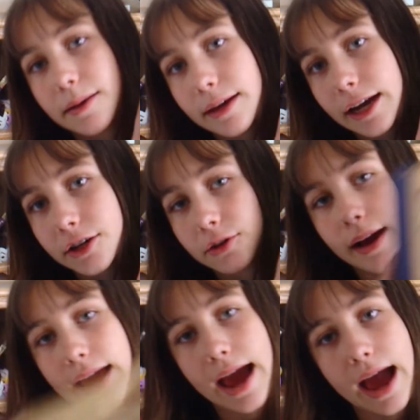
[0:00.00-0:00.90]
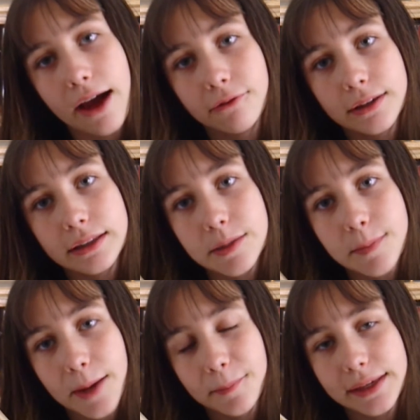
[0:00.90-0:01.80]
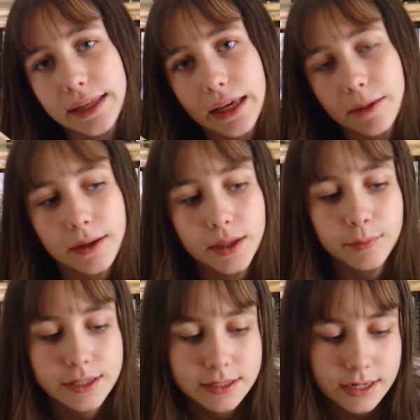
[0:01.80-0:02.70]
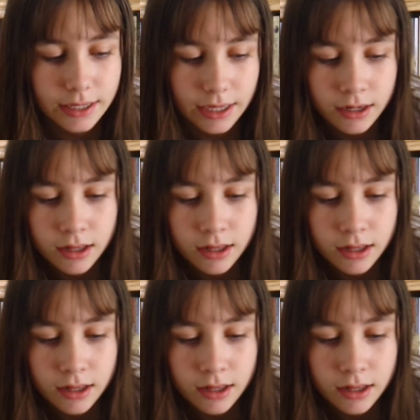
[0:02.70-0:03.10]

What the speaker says: And I do. I have The Bad Beginning by Lemony Snicket.